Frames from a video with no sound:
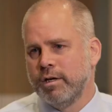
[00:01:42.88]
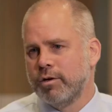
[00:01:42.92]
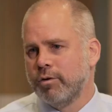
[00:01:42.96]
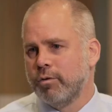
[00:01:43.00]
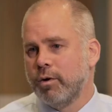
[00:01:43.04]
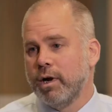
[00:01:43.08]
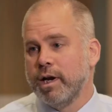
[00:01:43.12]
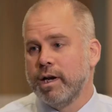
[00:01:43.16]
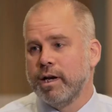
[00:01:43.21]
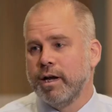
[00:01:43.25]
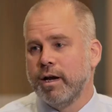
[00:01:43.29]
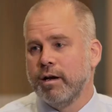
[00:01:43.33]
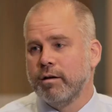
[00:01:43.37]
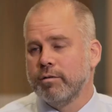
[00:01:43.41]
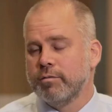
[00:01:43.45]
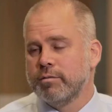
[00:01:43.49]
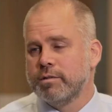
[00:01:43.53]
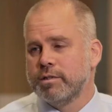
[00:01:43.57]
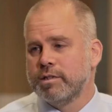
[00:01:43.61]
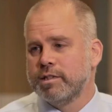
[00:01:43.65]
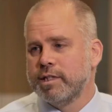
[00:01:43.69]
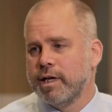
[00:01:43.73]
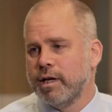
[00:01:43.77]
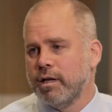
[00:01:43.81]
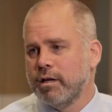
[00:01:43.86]
Right now,
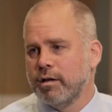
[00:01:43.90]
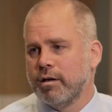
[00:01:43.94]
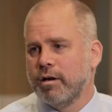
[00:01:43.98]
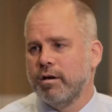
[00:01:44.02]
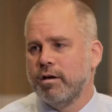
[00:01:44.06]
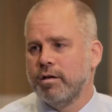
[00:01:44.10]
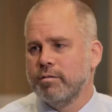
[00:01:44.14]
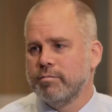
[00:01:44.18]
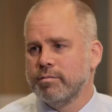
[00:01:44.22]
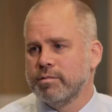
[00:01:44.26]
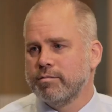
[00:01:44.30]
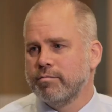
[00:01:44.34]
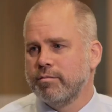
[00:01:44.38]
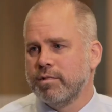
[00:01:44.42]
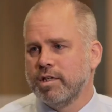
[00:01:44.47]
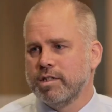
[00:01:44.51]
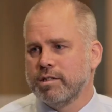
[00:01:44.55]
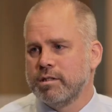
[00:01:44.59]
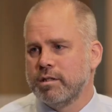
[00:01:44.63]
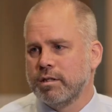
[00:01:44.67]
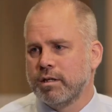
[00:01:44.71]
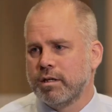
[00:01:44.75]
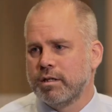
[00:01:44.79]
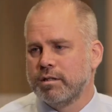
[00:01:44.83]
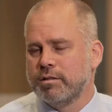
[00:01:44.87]
telecom
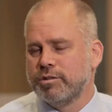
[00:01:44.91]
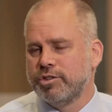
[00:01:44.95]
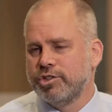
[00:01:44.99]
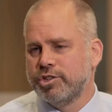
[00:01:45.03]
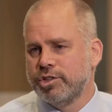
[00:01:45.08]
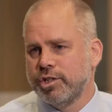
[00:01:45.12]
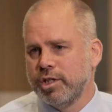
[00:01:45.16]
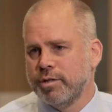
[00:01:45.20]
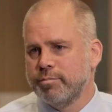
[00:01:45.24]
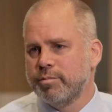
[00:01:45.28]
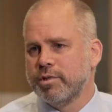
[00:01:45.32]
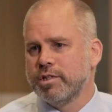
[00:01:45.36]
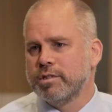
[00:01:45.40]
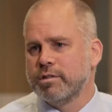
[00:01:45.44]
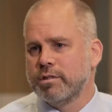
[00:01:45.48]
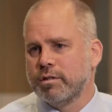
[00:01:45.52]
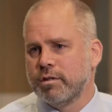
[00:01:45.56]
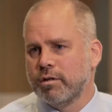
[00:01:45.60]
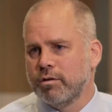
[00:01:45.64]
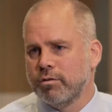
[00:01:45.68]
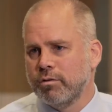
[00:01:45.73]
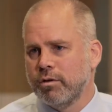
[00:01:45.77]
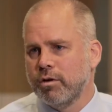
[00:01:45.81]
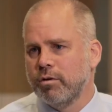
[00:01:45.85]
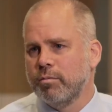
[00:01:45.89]
is the cheapest
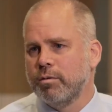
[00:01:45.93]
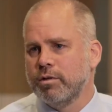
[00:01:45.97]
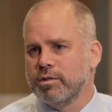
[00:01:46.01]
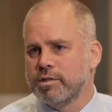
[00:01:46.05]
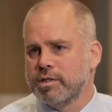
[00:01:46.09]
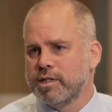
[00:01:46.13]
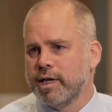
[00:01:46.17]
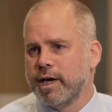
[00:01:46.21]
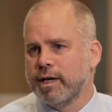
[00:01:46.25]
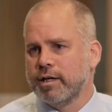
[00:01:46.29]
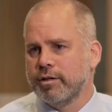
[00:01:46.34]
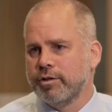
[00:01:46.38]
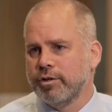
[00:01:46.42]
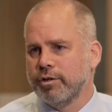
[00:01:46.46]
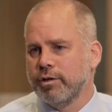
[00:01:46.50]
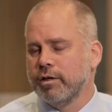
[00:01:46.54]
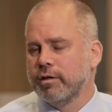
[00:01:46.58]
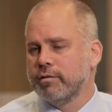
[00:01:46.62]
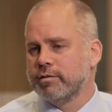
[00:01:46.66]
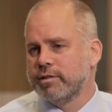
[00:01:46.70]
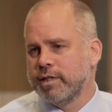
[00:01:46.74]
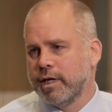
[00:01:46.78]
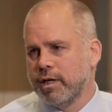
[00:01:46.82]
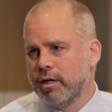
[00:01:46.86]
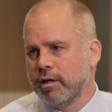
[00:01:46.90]
global
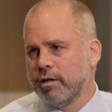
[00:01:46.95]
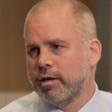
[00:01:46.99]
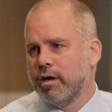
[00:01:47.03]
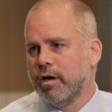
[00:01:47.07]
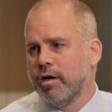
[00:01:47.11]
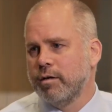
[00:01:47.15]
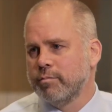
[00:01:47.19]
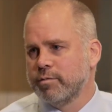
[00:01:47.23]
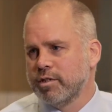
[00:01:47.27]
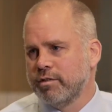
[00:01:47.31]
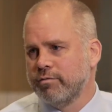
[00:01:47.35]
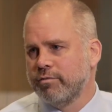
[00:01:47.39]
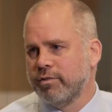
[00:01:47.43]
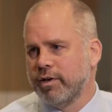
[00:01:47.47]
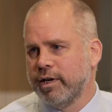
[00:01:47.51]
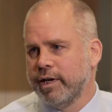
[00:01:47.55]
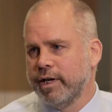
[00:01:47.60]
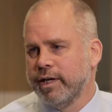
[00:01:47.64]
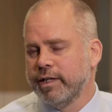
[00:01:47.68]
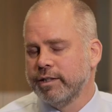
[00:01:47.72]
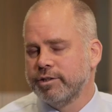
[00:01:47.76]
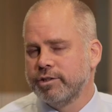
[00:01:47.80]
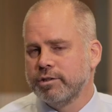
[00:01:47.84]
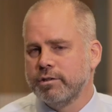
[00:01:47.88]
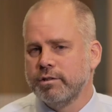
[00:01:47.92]
sector, telecoms and
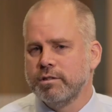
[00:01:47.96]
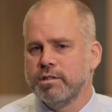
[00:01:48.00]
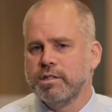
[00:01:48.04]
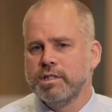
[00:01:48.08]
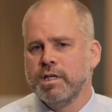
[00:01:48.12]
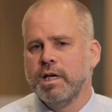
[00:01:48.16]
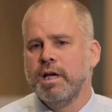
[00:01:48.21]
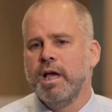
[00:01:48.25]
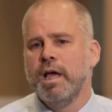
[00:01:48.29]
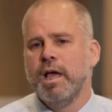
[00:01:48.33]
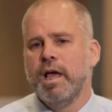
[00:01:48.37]
financials.